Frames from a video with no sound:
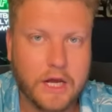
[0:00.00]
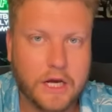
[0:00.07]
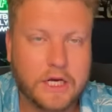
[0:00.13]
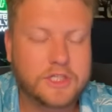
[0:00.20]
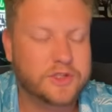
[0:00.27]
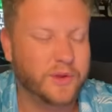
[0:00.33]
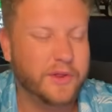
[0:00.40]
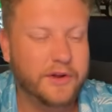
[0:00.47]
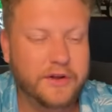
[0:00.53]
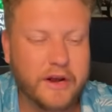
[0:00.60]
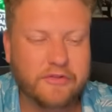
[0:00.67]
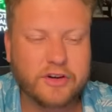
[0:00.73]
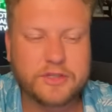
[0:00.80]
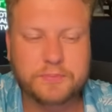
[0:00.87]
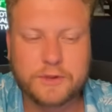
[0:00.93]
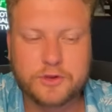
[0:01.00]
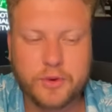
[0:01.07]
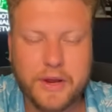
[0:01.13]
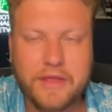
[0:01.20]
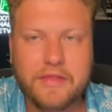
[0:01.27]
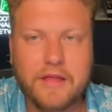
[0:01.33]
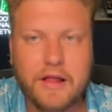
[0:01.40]
So the difference
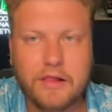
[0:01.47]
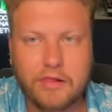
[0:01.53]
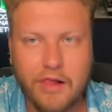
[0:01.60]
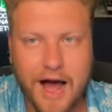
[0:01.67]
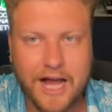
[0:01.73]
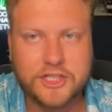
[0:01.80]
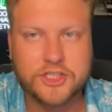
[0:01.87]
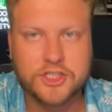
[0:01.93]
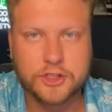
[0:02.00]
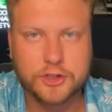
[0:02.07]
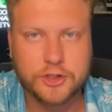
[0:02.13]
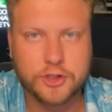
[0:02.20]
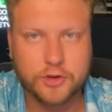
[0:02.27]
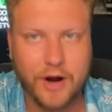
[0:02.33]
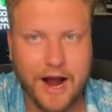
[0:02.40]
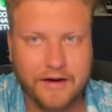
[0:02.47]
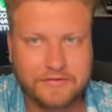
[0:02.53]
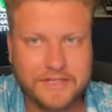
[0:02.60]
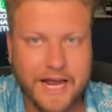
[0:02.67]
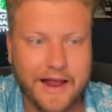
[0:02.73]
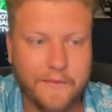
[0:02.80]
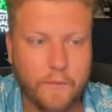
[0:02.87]
between last year's draft
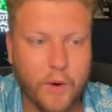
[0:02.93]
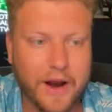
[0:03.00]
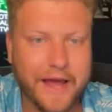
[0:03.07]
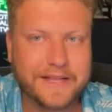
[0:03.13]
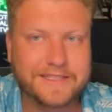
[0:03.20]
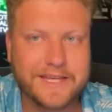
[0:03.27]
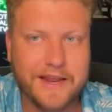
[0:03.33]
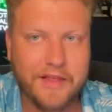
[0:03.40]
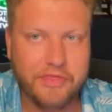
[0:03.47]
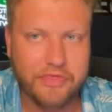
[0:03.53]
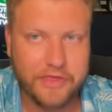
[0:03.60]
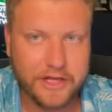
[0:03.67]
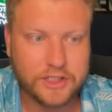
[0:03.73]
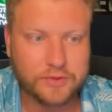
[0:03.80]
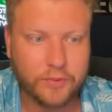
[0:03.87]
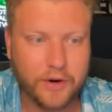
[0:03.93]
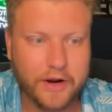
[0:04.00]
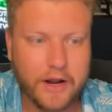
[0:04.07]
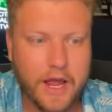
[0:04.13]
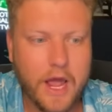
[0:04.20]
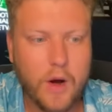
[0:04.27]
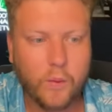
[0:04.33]
and what I did in this one
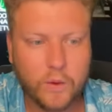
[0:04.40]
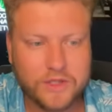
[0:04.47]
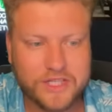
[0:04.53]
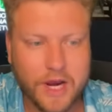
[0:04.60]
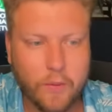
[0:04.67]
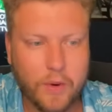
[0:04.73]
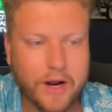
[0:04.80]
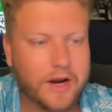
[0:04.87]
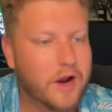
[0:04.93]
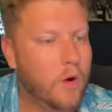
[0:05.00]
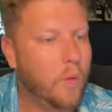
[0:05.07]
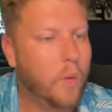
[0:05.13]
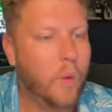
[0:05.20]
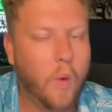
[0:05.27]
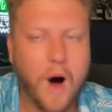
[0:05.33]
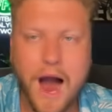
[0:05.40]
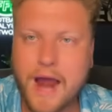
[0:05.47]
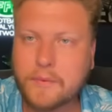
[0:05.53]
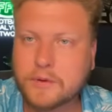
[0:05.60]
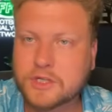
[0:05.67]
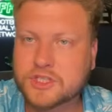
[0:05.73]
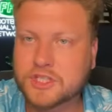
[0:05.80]
was I went wide
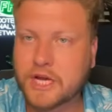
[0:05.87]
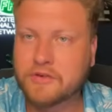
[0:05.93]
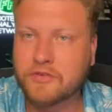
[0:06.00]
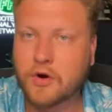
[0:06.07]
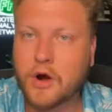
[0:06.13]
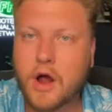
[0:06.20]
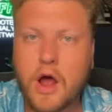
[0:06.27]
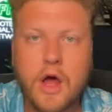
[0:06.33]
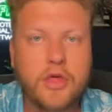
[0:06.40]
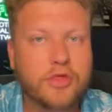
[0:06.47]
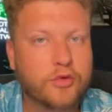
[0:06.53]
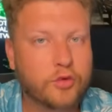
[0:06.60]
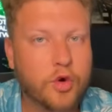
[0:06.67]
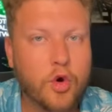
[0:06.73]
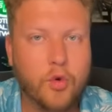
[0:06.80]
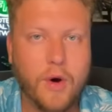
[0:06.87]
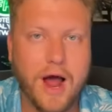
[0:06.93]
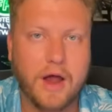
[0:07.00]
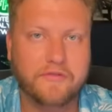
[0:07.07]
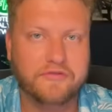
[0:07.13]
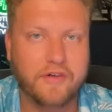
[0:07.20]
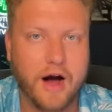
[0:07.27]
receiver through
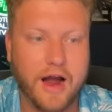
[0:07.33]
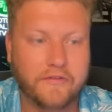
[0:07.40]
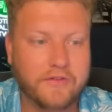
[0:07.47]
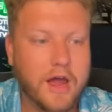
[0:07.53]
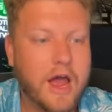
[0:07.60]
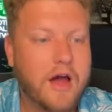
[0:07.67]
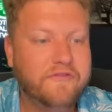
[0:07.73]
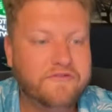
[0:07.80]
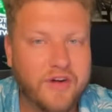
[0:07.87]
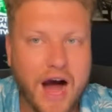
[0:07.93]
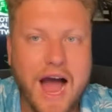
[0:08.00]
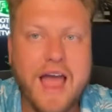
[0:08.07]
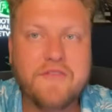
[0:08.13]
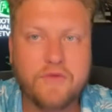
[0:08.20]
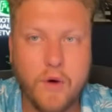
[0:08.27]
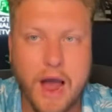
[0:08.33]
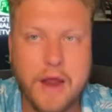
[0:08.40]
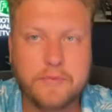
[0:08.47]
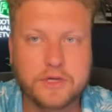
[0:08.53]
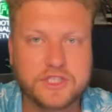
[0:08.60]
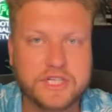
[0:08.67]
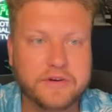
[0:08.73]
round 5. 5 wide
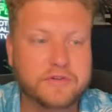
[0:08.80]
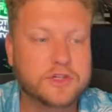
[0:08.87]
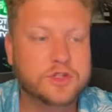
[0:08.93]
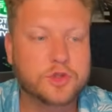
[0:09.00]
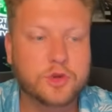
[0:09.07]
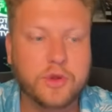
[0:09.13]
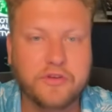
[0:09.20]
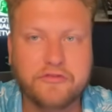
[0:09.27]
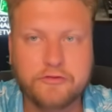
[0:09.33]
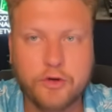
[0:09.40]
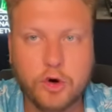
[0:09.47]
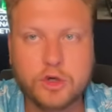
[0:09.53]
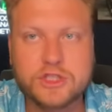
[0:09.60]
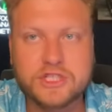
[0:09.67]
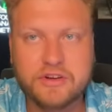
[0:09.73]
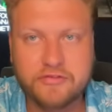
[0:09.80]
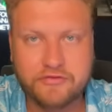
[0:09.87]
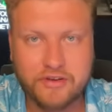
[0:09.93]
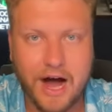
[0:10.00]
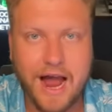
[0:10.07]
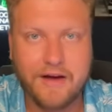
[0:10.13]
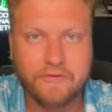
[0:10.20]
receivers through the first
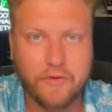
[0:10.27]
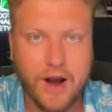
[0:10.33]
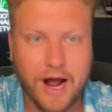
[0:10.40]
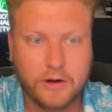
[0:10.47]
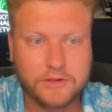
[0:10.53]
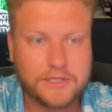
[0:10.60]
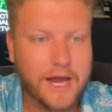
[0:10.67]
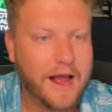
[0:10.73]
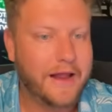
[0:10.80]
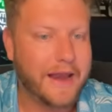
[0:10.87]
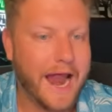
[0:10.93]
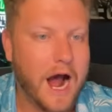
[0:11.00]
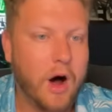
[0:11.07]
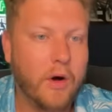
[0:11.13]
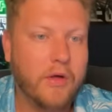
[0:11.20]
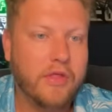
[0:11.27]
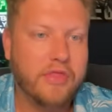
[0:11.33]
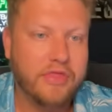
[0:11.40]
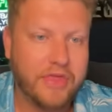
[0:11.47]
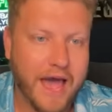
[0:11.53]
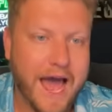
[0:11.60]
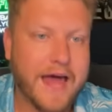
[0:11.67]
5 rounds. Now,
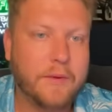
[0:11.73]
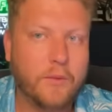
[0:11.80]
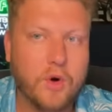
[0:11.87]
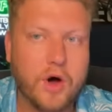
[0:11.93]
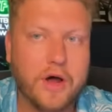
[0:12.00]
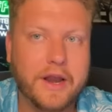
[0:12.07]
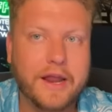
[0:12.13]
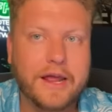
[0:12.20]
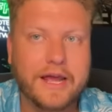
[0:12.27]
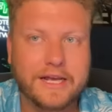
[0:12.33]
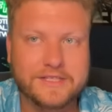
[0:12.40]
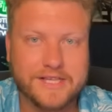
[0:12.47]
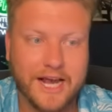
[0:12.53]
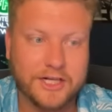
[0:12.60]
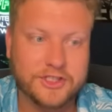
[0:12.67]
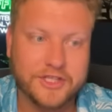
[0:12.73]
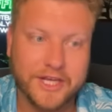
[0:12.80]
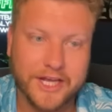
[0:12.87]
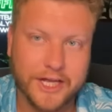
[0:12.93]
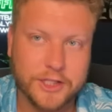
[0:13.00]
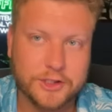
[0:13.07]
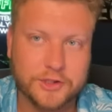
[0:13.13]
that one is actually
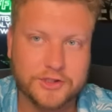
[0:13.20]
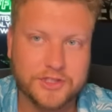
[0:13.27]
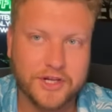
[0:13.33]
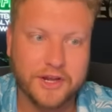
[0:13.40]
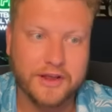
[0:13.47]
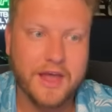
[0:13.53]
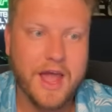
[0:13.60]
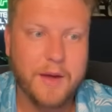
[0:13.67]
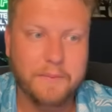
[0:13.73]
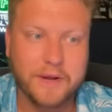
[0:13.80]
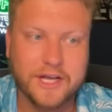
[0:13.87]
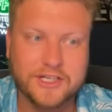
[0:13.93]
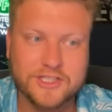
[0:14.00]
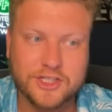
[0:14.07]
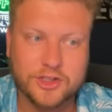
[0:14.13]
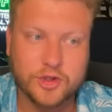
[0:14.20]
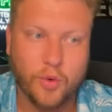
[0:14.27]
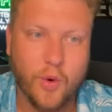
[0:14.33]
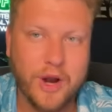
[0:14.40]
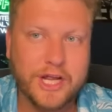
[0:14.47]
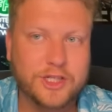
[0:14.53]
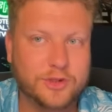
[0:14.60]
interesting because in
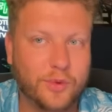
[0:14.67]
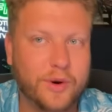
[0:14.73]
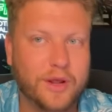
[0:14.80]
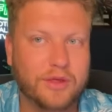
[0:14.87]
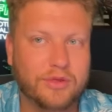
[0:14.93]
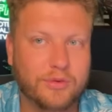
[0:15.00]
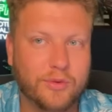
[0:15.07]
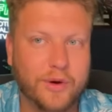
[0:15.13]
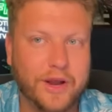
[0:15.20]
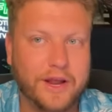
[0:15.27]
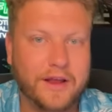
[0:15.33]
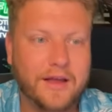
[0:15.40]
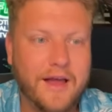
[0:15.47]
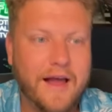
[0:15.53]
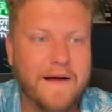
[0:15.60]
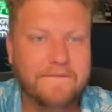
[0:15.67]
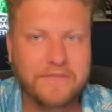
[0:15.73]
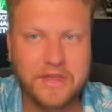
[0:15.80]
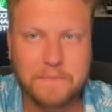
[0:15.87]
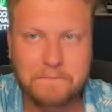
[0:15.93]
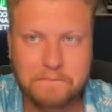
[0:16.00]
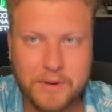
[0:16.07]
2023,
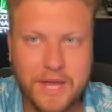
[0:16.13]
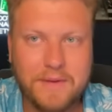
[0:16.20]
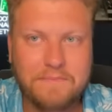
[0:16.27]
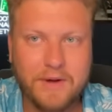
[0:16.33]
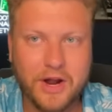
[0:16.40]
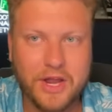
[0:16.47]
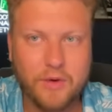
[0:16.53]
the big money